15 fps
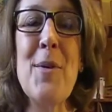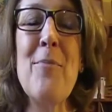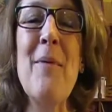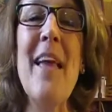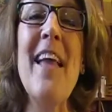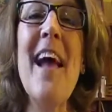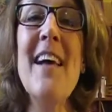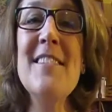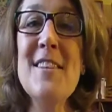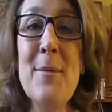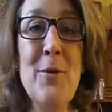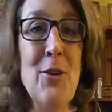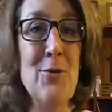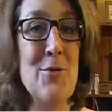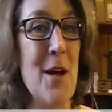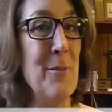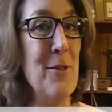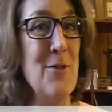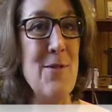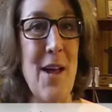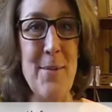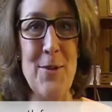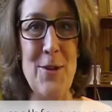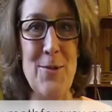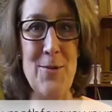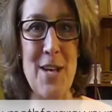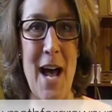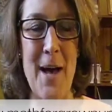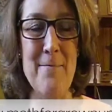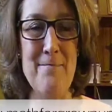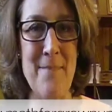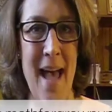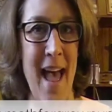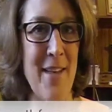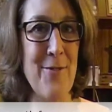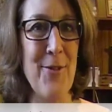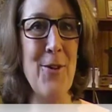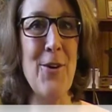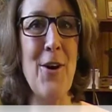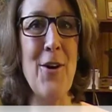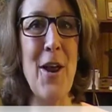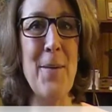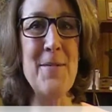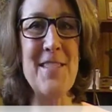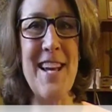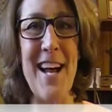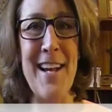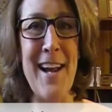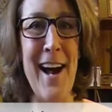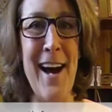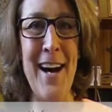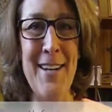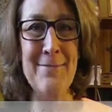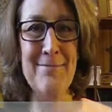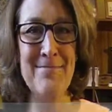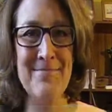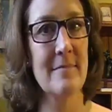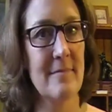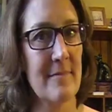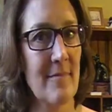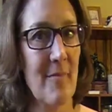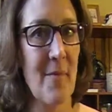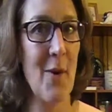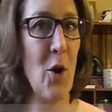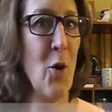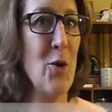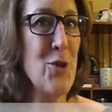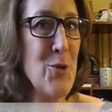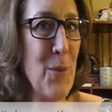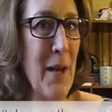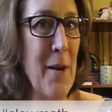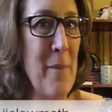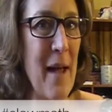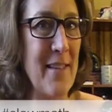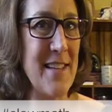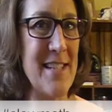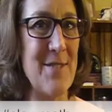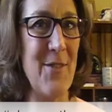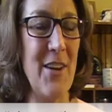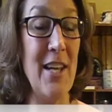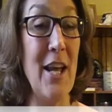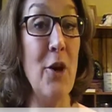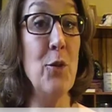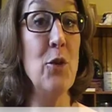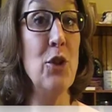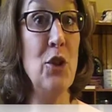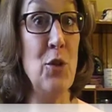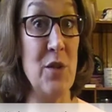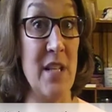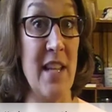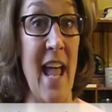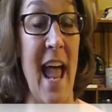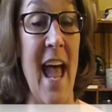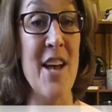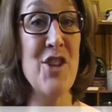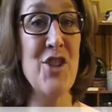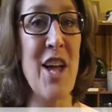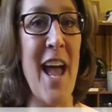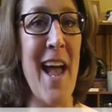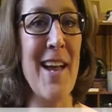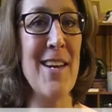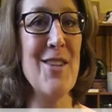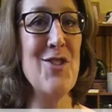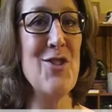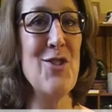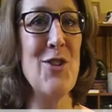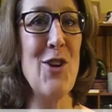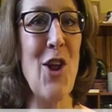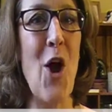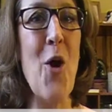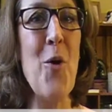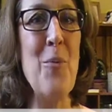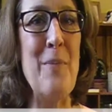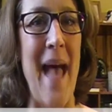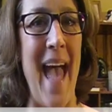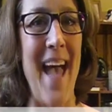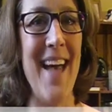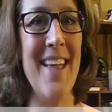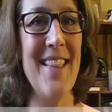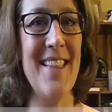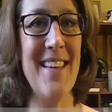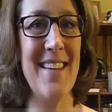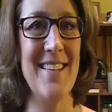with me at www.mathforgrownups.com or tweet about this video using the hashtag #SlowMath.